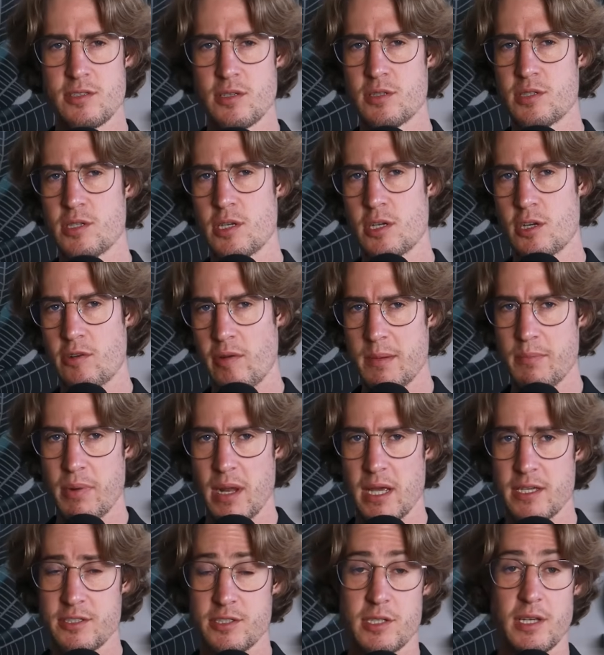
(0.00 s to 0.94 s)
is also a great
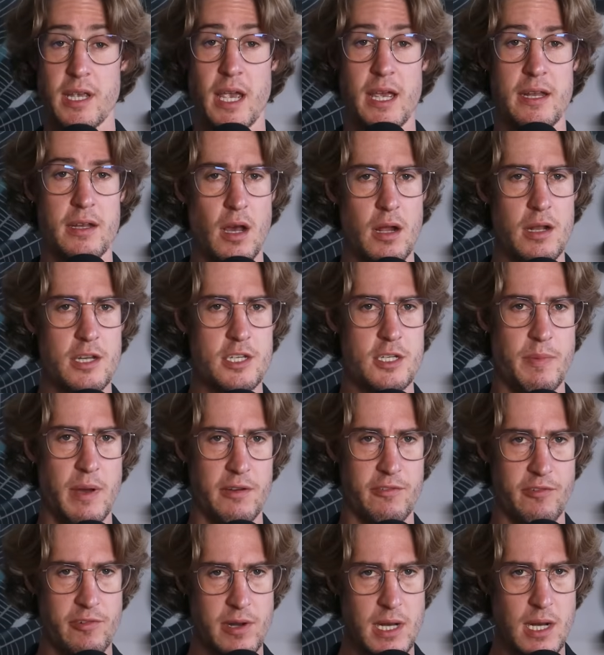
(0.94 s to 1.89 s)
place to gain knowledge
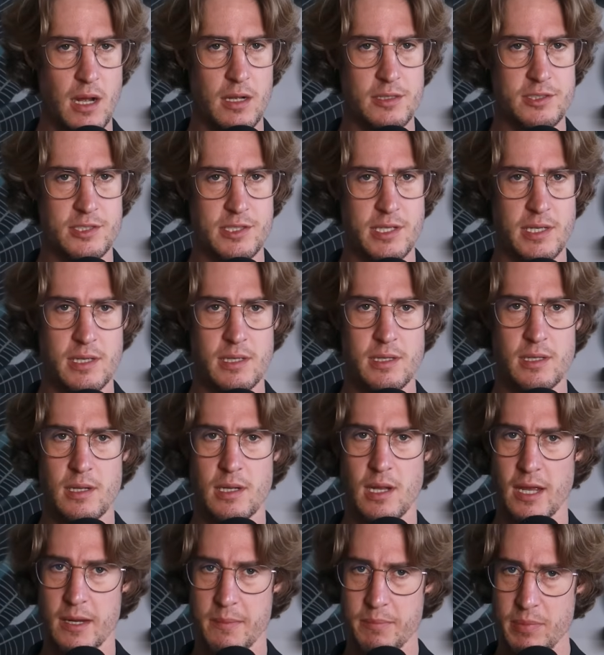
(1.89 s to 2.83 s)
about freelancing,
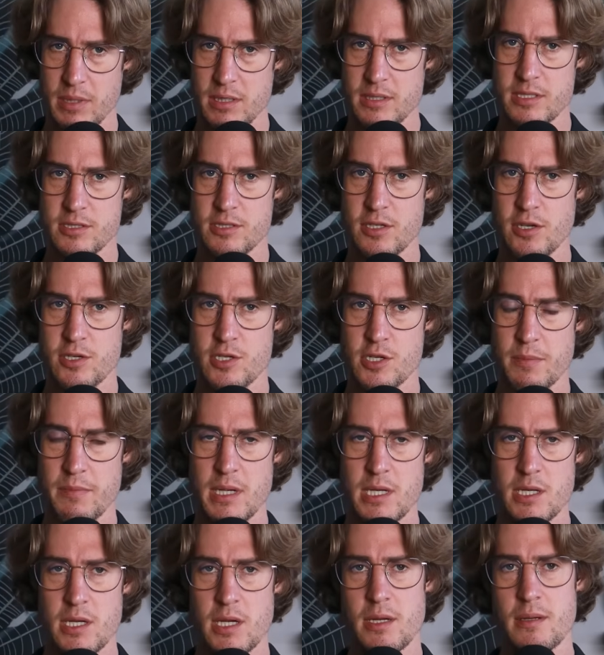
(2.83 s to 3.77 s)
like building social
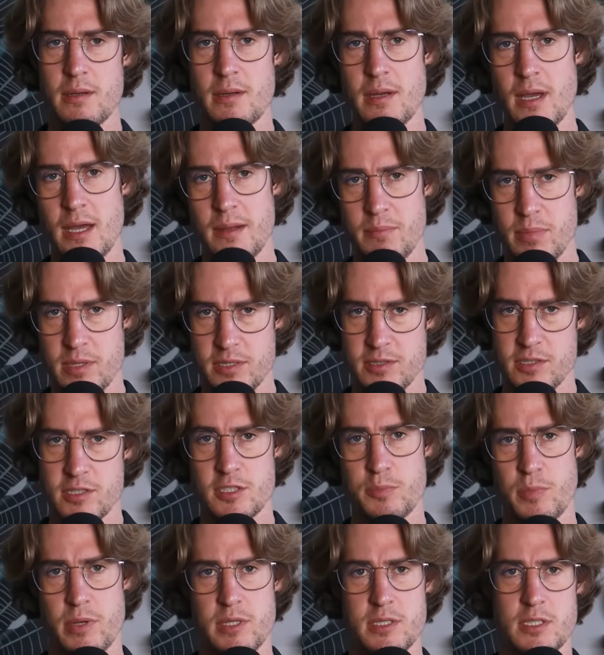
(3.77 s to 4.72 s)
media and
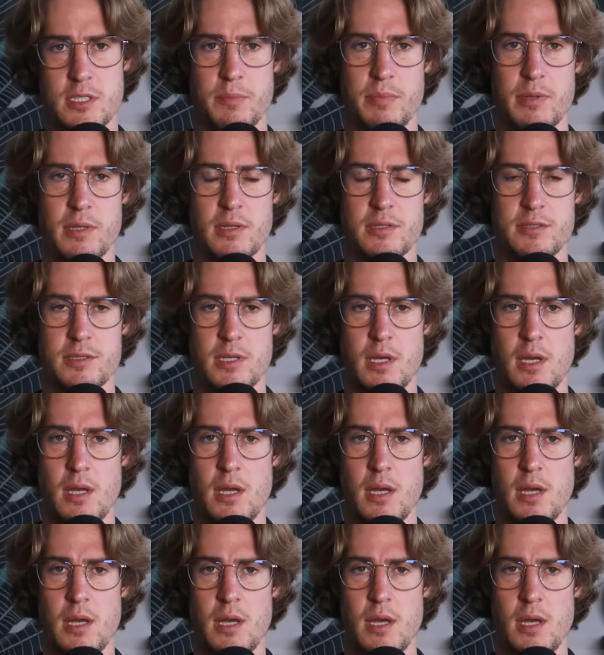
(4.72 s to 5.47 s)
business principles.